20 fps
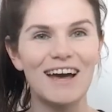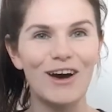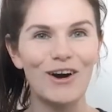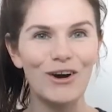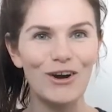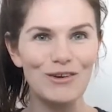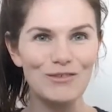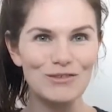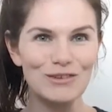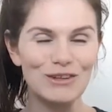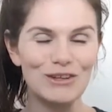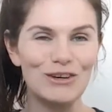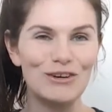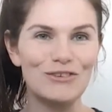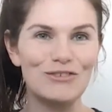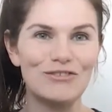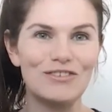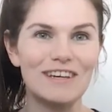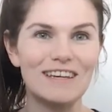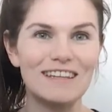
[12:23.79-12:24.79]
Hopefully you're
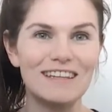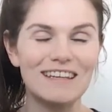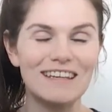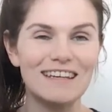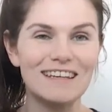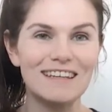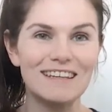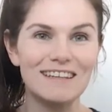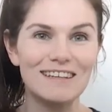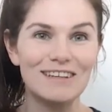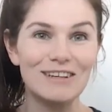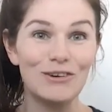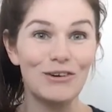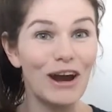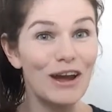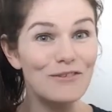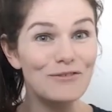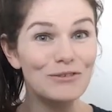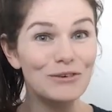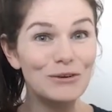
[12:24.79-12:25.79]
feeling
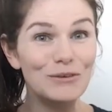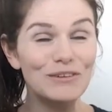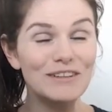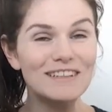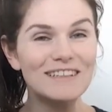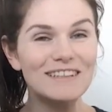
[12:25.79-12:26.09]
grateful,